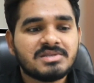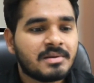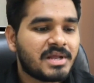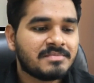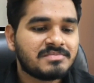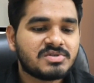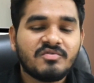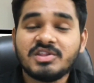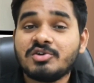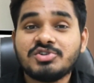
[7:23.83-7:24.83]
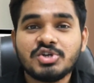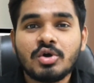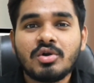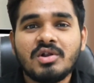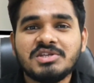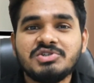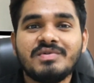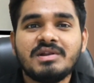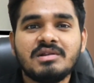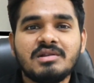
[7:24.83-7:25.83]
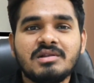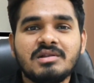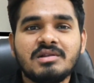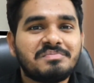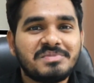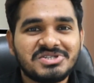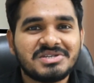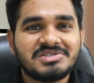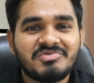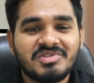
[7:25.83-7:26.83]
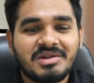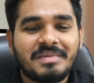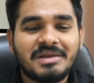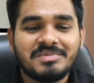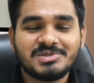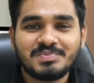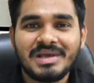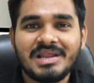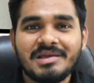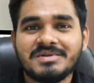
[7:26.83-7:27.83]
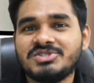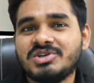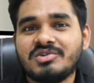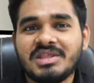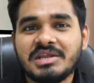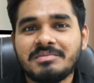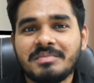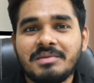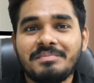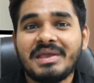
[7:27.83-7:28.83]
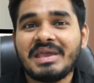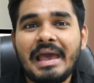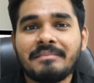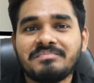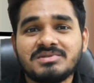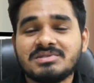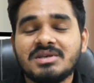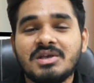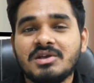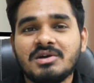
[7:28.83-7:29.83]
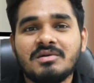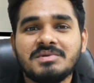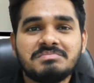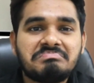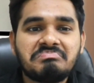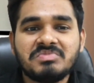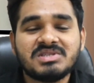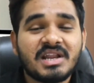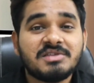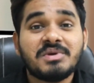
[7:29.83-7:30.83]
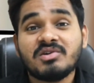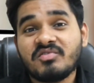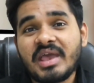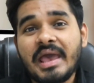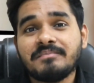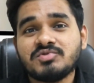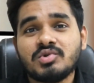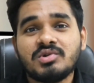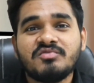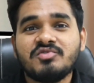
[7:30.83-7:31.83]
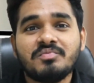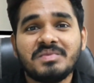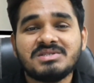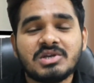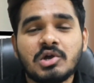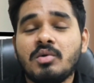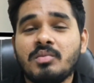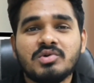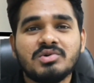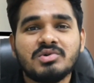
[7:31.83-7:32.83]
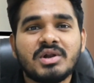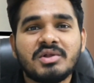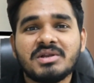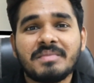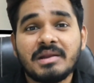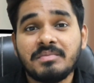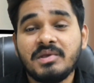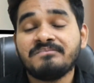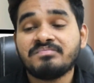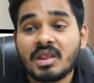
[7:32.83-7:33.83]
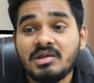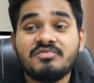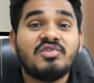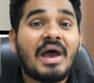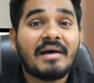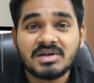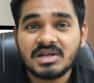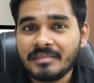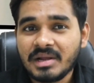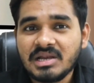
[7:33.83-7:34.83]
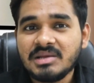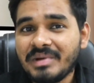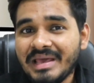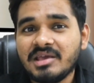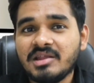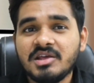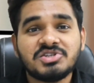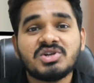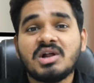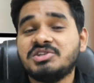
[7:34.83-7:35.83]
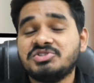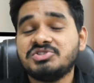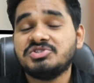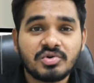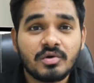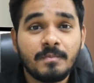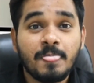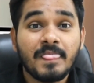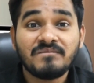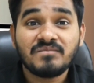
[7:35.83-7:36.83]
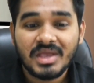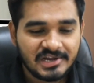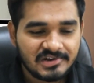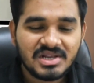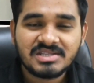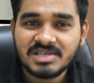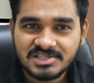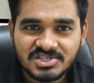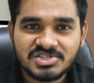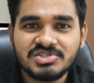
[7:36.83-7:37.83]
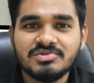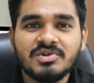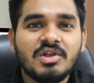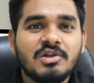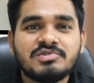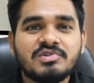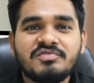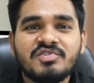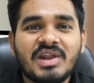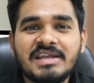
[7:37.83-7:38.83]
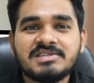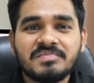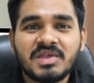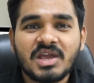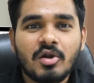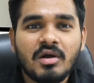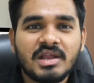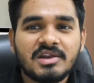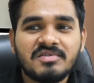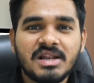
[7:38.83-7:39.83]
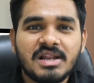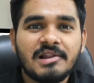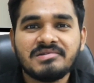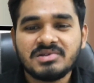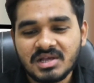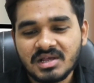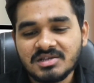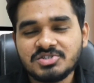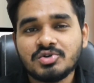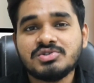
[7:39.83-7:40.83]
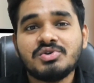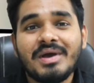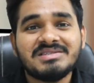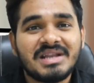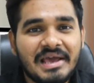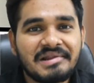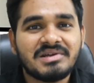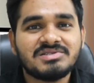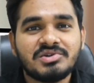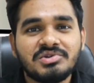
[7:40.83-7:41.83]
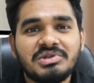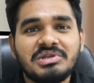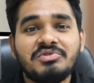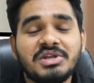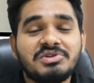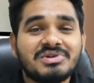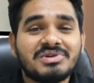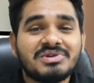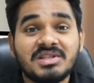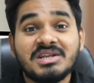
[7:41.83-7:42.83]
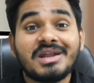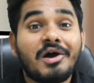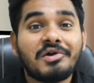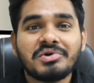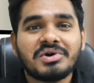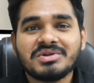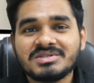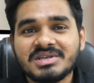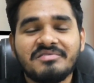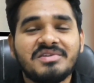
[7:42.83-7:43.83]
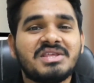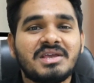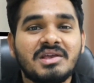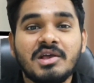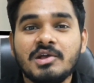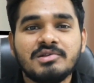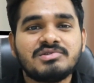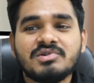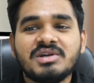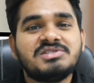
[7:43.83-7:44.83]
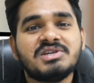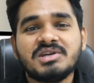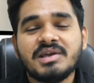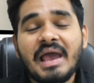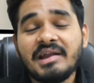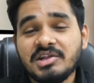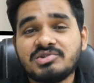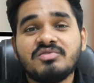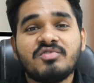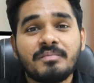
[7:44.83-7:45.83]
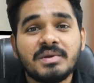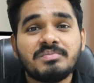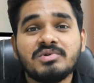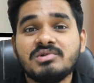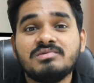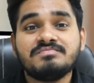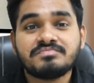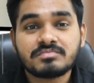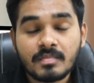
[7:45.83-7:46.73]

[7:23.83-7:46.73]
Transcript: then sometimes without your knowledge, you will write some mistakes, whether it might be a spelling mistake, whether it might be misarrangement of caps, or if you miss comma or whatever it might be. If you have Grammarly plugin installed in your Chrome, it will suggest you. So if you write something wrong, it will shows you as an error. So you need to correct that. It auto corrects everything. So it's a handy tool for people